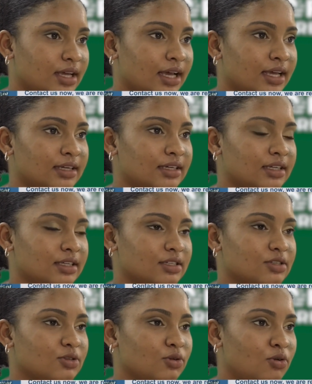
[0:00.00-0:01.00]
and
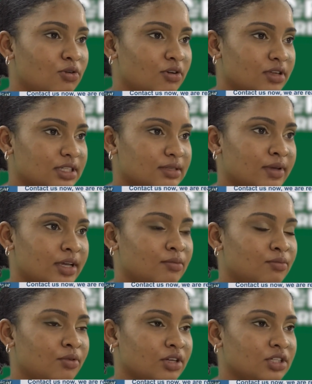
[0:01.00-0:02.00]
this caused my
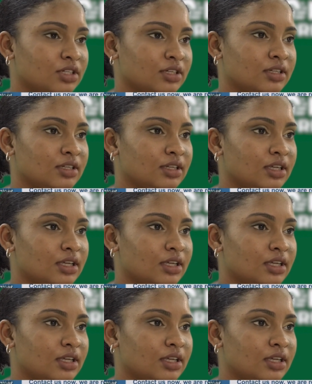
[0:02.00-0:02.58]
depression